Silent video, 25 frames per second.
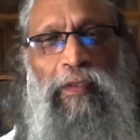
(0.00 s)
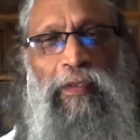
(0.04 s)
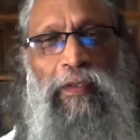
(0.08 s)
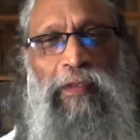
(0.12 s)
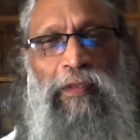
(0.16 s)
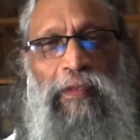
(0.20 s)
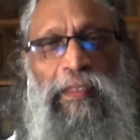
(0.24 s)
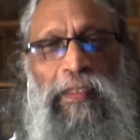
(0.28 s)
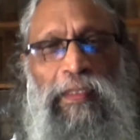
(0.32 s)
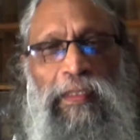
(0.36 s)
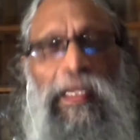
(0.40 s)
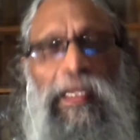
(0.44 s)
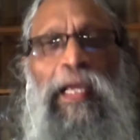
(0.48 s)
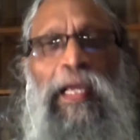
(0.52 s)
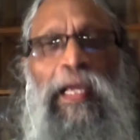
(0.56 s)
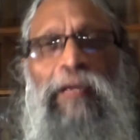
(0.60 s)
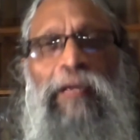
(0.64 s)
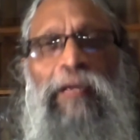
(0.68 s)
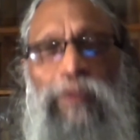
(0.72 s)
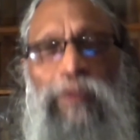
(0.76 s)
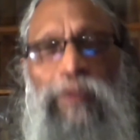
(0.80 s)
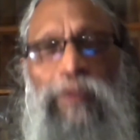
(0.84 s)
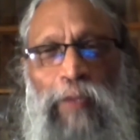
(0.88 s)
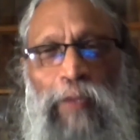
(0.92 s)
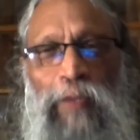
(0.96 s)
Then I have
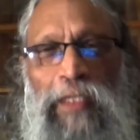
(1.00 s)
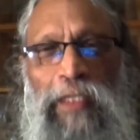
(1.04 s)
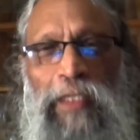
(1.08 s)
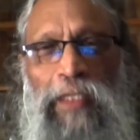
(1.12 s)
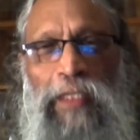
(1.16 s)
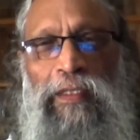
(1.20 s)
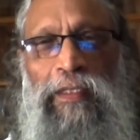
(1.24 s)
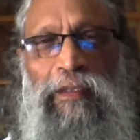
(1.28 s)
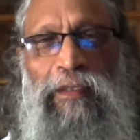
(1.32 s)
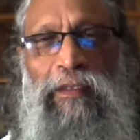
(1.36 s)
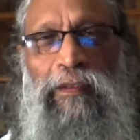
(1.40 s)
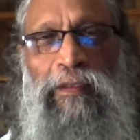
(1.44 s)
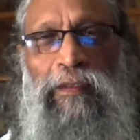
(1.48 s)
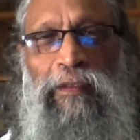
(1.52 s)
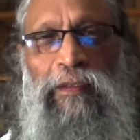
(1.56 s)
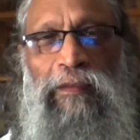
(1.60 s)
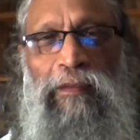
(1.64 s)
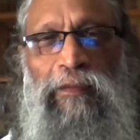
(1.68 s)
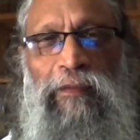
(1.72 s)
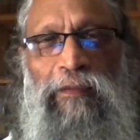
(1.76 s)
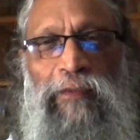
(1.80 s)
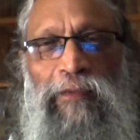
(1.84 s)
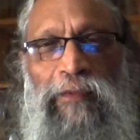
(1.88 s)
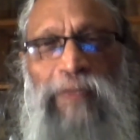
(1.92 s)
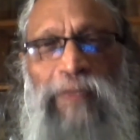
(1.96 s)
to work
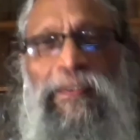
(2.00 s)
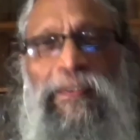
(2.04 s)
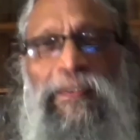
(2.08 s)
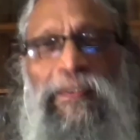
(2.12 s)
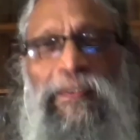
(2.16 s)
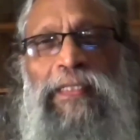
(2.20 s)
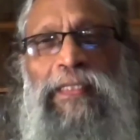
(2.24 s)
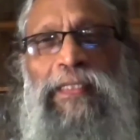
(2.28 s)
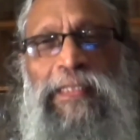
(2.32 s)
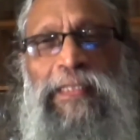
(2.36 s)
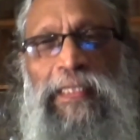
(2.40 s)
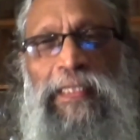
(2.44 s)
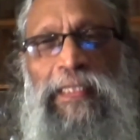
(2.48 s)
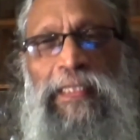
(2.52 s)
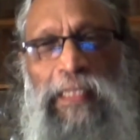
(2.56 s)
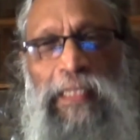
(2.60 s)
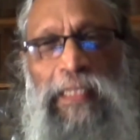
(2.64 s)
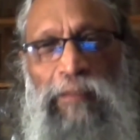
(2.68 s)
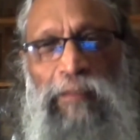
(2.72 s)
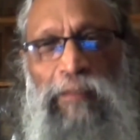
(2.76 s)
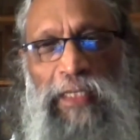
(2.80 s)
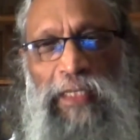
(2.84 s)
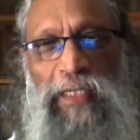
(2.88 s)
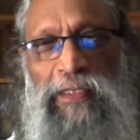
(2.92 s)
for further settlement.